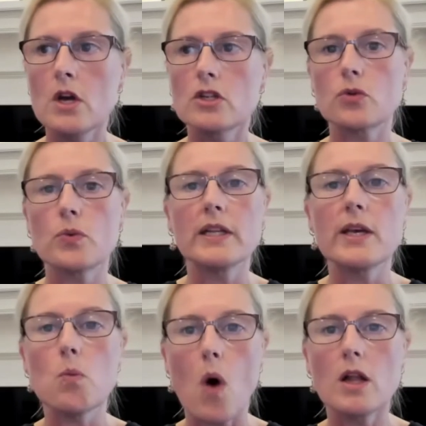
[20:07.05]
to
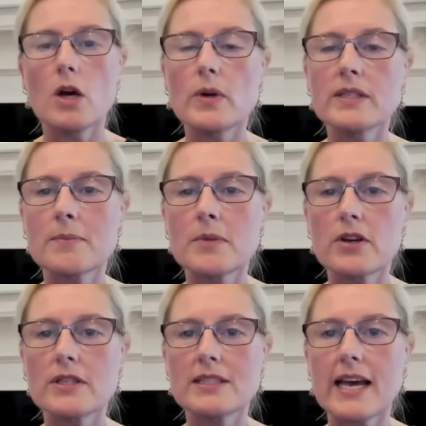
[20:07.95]
really wallow in some of
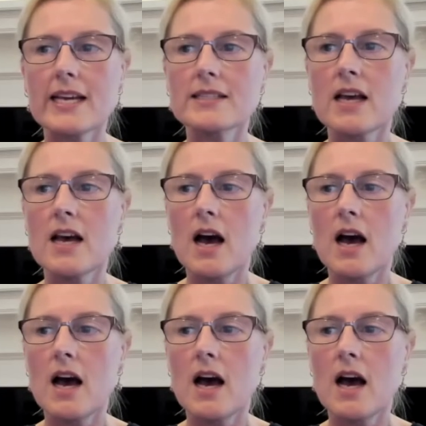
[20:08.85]
those things.